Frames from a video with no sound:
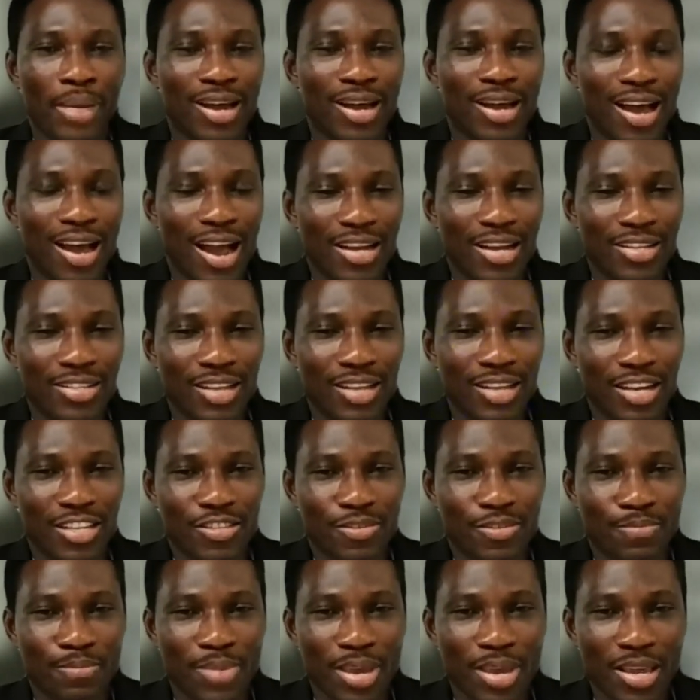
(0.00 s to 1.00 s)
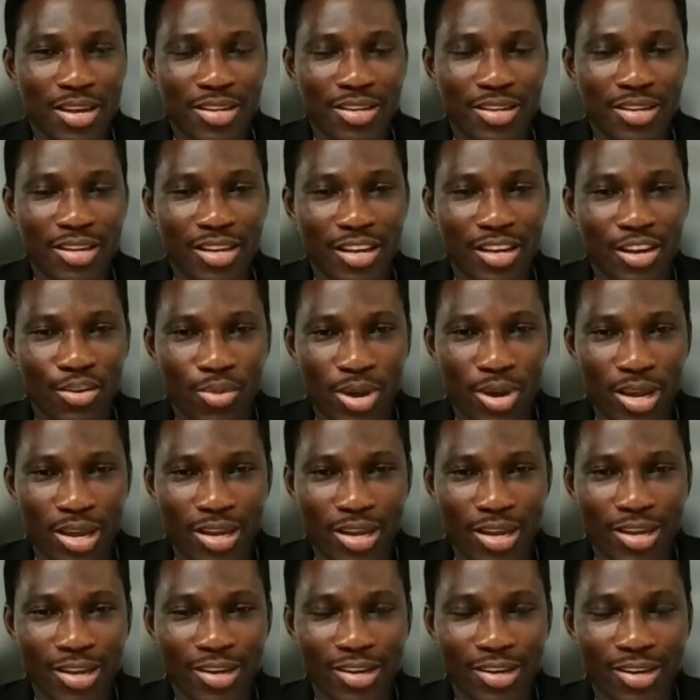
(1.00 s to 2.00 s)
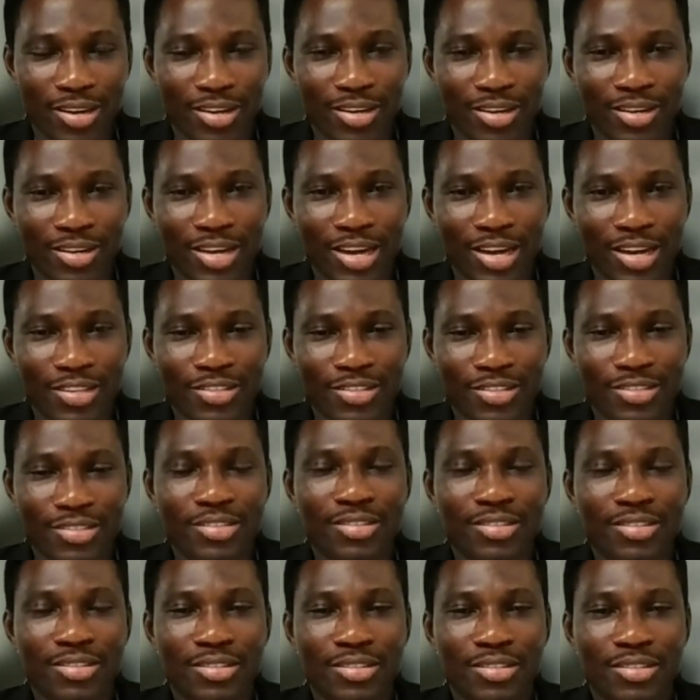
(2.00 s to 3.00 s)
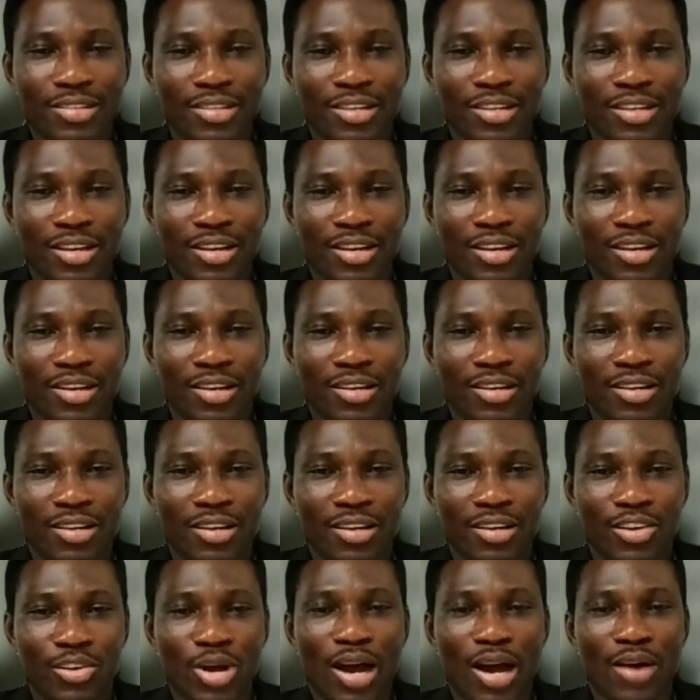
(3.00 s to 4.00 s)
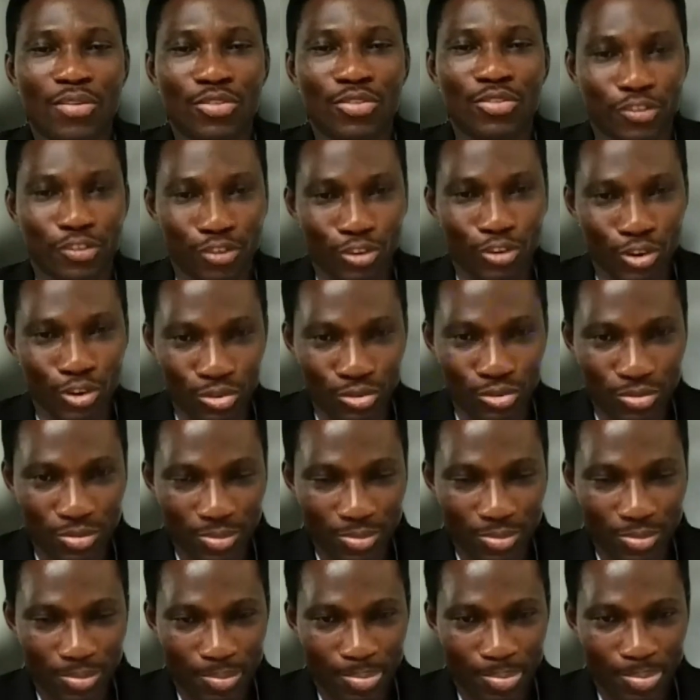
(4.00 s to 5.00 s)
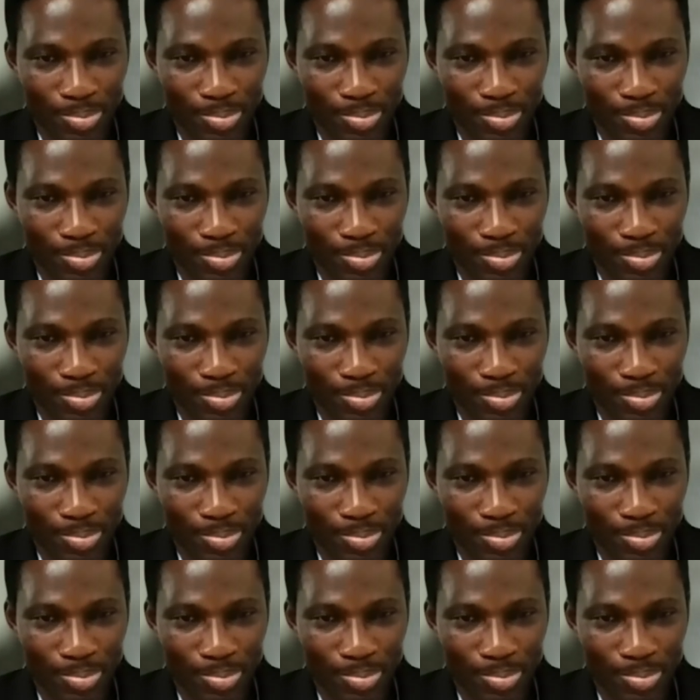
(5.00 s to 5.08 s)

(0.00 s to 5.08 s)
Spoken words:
But the act has made it in a way that you have to follow.